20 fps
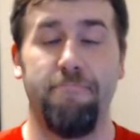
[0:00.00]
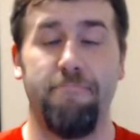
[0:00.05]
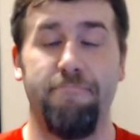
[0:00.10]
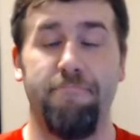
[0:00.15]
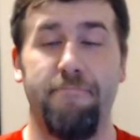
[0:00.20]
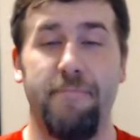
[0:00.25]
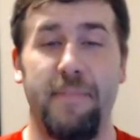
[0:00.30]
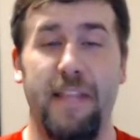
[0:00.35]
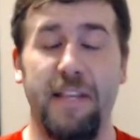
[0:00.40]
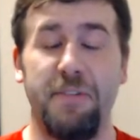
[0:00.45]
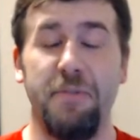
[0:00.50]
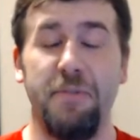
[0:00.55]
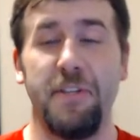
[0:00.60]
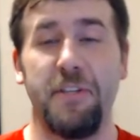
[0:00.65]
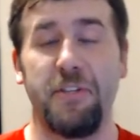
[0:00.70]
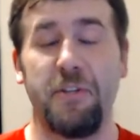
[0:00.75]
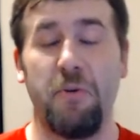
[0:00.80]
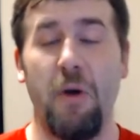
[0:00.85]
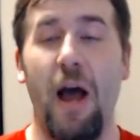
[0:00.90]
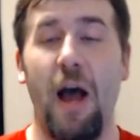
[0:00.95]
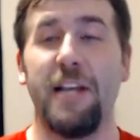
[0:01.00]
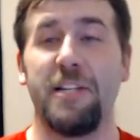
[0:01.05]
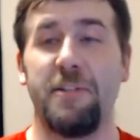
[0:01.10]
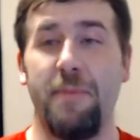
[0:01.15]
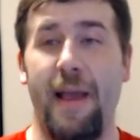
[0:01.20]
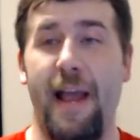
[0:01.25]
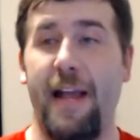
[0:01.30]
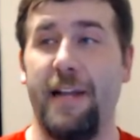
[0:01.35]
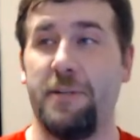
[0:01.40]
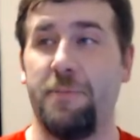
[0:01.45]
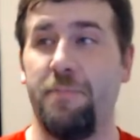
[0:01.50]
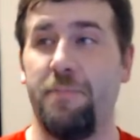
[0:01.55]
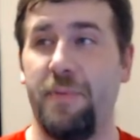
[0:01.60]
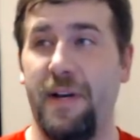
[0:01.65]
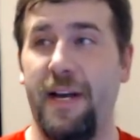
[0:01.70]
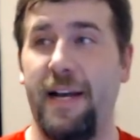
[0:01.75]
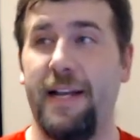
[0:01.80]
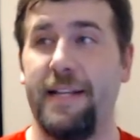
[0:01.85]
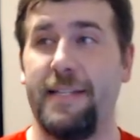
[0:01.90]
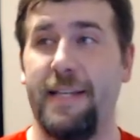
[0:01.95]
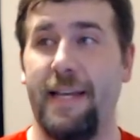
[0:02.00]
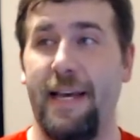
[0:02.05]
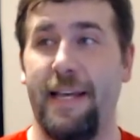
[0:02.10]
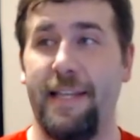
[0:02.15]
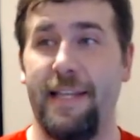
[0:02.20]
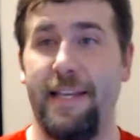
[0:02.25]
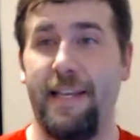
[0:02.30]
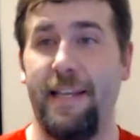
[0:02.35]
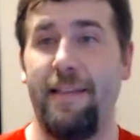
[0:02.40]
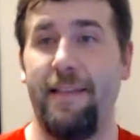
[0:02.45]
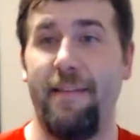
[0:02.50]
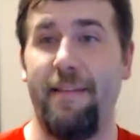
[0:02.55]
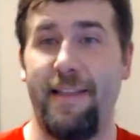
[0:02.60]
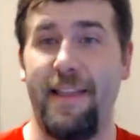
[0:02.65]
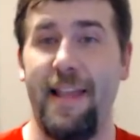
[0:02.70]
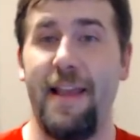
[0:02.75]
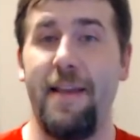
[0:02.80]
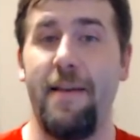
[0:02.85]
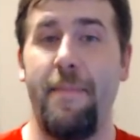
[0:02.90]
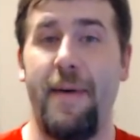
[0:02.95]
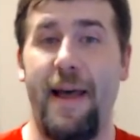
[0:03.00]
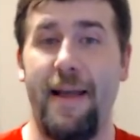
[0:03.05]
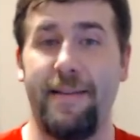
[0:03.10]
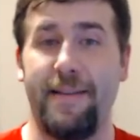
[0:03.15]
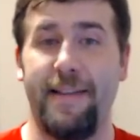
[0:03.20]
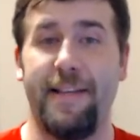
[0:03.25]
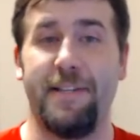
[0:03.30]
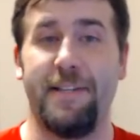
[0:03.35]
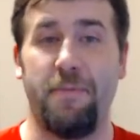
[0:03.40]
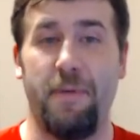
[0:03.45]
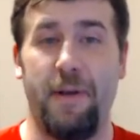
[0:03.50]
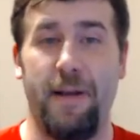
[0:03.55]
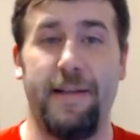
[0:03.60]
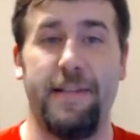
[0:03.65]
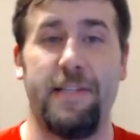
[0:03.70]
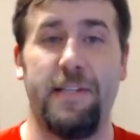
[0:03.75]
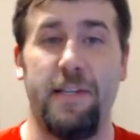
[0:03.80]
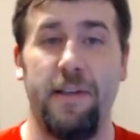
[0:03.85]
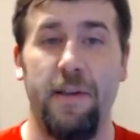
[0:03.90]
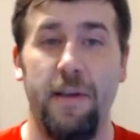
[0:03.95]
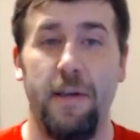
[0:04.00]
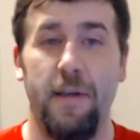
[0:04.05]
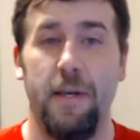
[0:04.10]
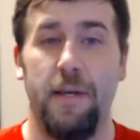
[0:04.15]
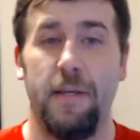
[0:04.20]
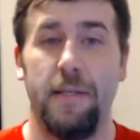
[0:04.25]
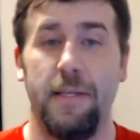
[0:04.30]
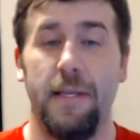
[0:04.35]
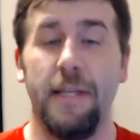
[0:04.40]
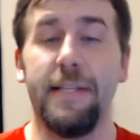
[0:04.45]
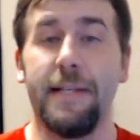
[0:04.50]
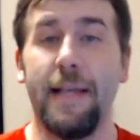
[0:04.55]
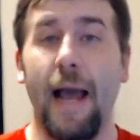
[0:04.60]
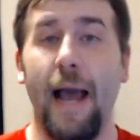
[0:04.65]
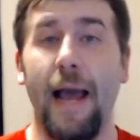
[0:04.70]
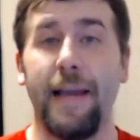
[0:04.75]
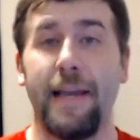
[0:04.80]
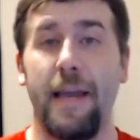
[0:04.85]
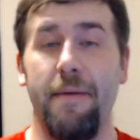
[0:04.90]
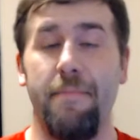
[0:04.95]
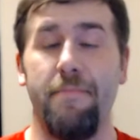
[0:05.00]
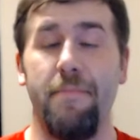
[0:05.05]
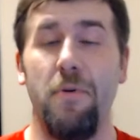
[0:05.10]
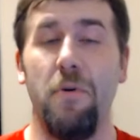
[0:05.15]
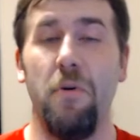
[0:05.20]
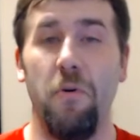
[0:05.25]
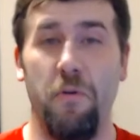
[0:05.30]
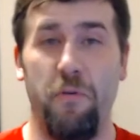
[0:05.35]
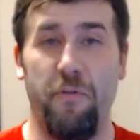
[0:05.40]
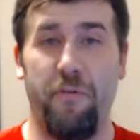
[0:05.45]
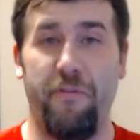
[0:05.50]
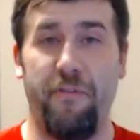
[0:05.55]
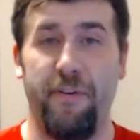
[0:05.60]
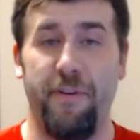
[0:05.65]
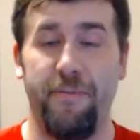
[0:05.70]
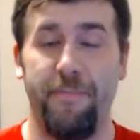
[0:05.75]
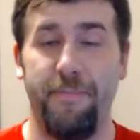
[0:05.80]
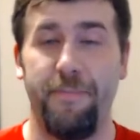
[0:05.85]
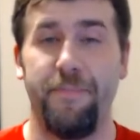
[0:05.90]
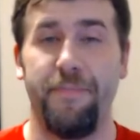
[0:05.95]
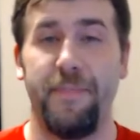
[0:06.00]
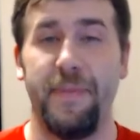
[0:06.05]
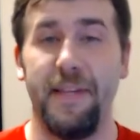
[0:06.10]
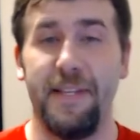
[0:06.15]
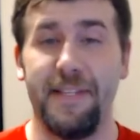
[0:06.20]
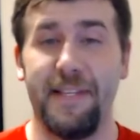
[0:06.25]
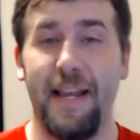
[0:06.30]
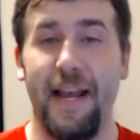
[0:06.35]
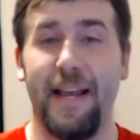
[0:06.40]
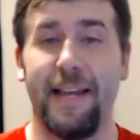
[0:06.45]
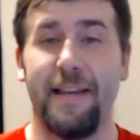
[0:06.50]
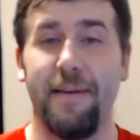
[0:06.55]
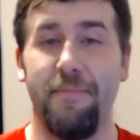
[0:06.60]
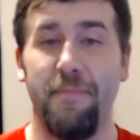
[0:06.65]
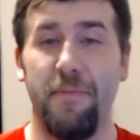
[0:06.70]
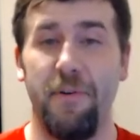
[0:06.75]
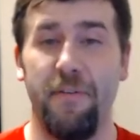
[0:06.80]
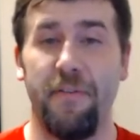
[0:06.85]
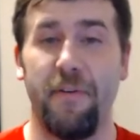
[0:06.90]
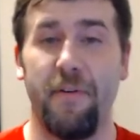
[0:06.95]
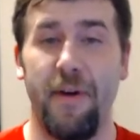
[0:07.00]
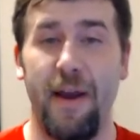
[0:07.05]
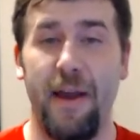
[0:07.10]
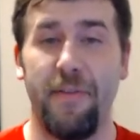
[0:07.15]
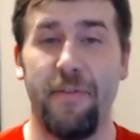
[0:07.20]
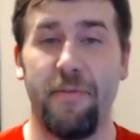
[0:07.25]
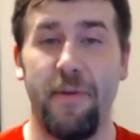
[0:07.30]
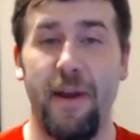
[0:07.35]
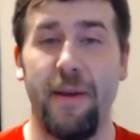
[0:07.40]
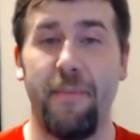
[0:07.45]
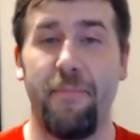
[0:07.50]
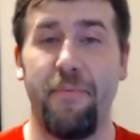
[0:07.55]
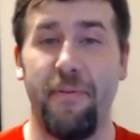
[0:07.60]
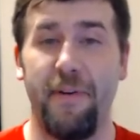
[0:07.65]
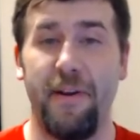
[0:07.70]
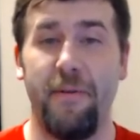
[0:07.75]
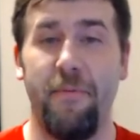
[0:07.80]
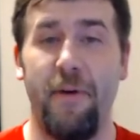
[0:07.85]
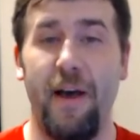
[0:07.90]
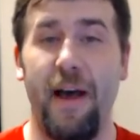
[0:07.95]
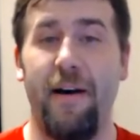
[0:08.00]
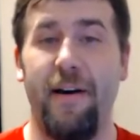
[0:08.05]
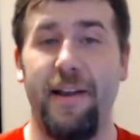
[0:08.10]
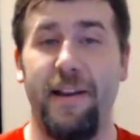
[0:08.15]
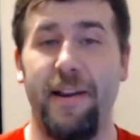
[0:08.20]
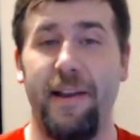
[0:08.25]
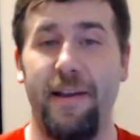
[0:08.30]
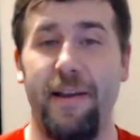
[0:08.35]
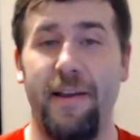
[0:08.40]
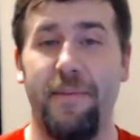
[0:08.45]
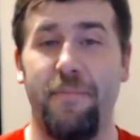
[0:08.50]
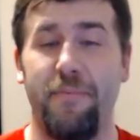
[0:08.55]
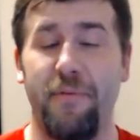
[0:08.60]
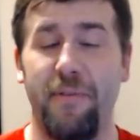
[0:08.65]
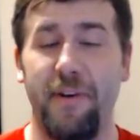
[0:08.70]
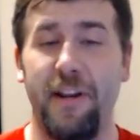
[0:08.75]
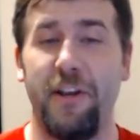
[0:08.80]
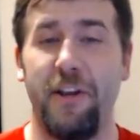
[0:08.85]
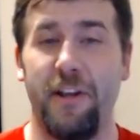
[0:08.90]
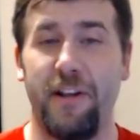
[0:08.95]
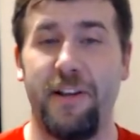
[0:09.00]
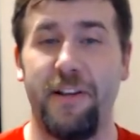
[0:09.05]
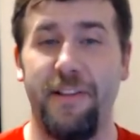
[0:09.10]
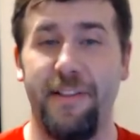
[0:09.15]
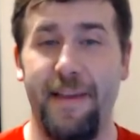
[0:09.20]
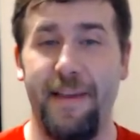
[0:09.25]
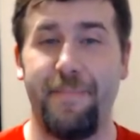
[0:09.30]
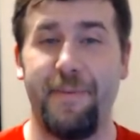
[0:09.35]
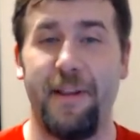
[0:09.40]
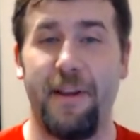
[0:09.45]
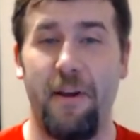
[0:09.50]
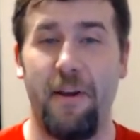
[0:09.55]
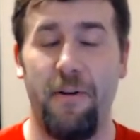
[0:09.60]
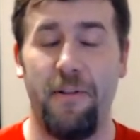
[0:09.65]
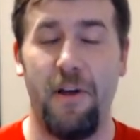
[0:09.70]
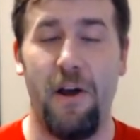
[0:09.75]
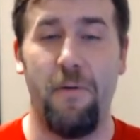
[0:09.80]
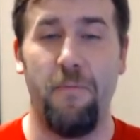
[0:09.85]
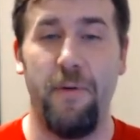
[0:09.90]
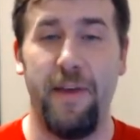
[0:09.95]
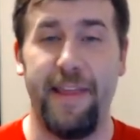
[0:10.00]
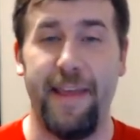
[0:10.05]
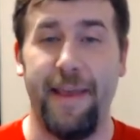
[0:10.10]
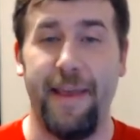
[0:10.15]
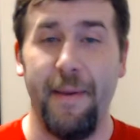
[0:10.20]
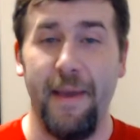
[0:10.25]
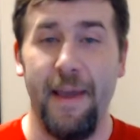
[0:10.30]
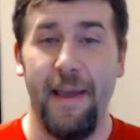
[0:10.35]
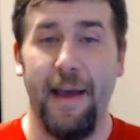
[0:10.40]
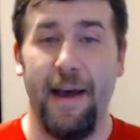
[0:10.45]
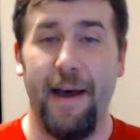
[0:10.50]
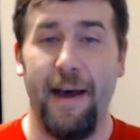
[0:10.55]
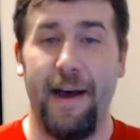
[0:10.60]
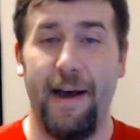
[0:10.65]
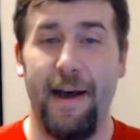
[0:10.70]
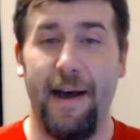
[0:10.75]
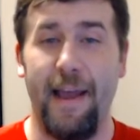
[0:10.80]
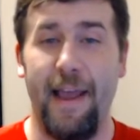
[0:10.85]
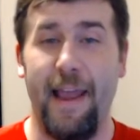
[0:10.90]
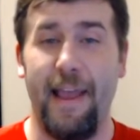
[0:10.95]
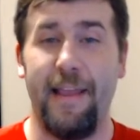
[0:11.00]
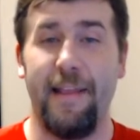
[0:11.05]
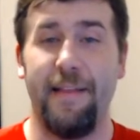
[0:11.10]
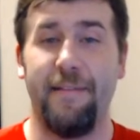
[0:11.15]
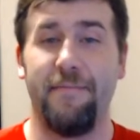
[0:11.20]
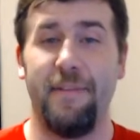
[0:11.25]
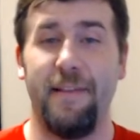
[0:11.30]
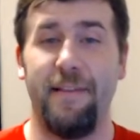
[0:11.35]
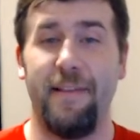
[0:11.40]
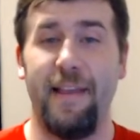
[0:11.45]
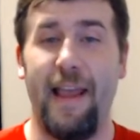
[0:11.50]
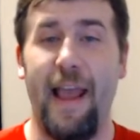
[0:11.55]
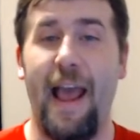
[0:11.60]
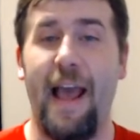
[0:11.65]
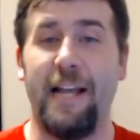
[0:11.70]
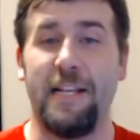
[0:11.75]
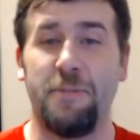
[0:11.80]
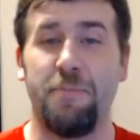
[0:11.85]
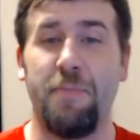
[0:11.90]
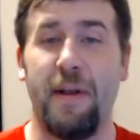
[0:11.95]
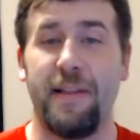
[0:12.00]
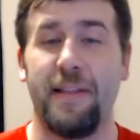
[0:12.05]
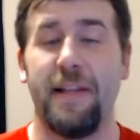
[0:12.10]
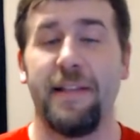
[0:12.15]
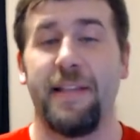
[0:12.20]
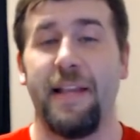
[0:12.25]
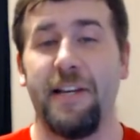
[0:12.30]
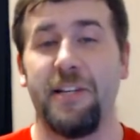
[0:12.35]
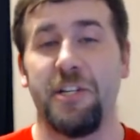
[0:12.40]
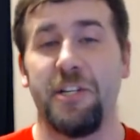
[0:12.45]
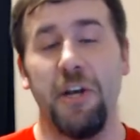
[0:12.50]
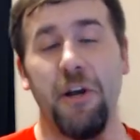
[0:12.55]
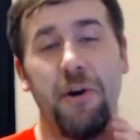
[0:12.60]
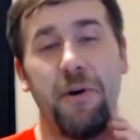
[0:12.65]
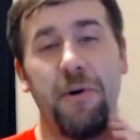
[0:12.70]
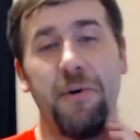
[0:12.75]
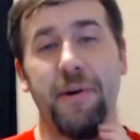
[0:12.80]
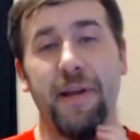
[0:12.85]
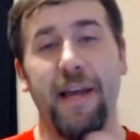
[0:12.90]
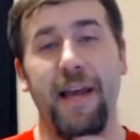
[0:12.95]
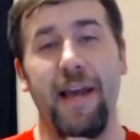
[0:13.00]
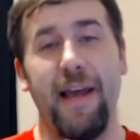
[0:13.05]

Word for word: This was a squash match, but the thing about this was This guy can move. This guy can move around the ring pretty well, and a pretty good clip to go along with it. And the aspect that they showed